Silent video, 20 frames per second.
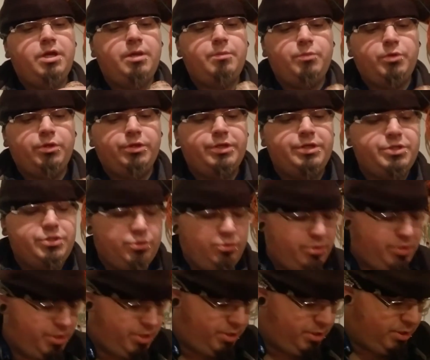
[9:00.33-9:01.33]
I'm really
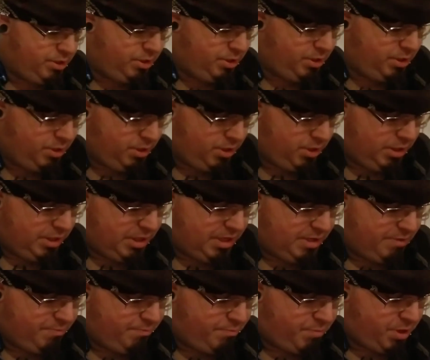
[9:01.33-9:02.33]
enjoying it.
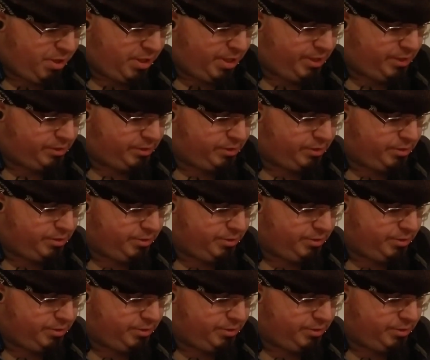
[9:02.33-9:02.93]
I might...